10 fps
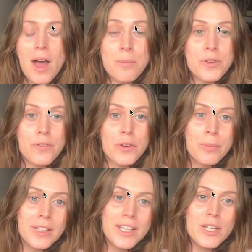
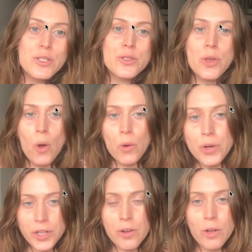Observability is so
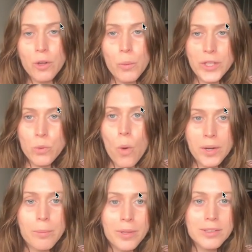critical when you
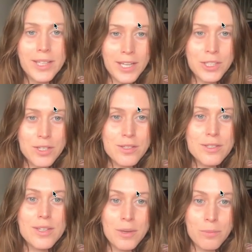want to build
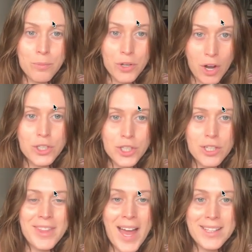agents in
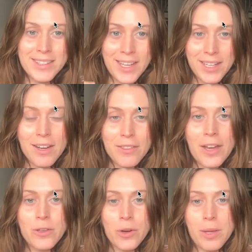production. That data
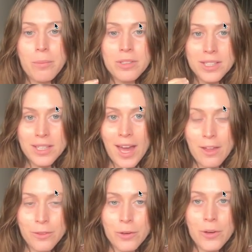that you're able to
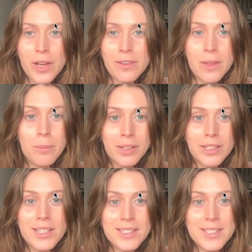gather and the
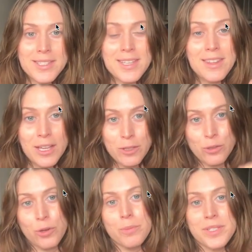ability to see the
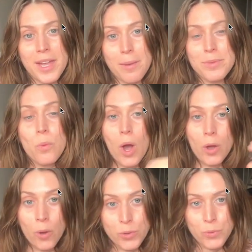interim steps,
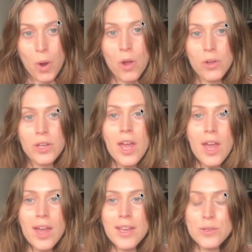what goes wrong,
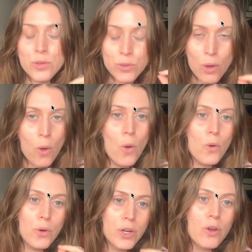is so
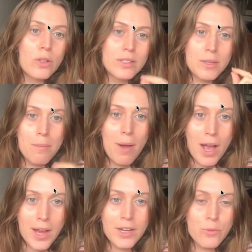critical to
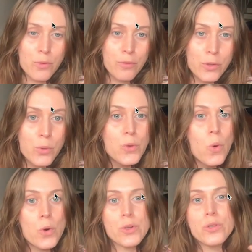mine and review in
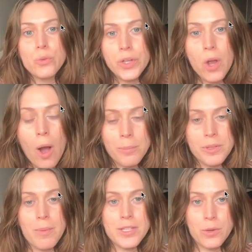order to
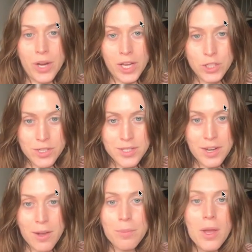re-optimize your agent
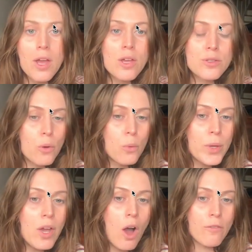setup. So
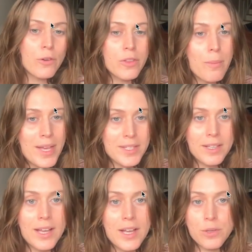we offer the
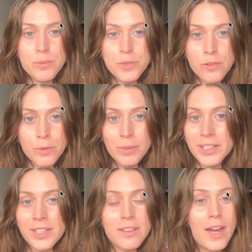best-in-class
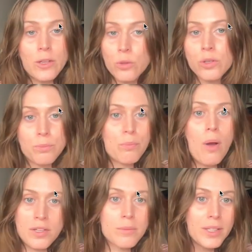observability that you could
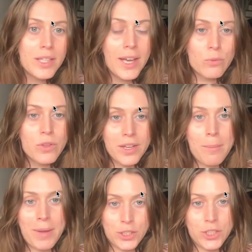possibly get with an
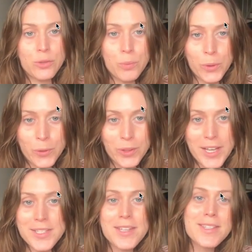Apache 2.0
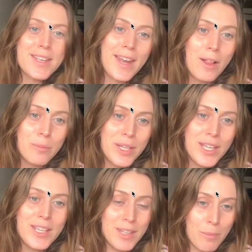license, and I'll
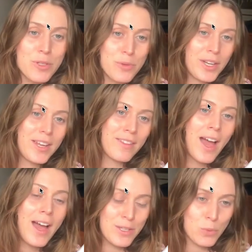be demonstrating
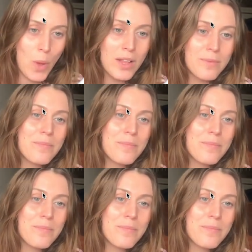that as well.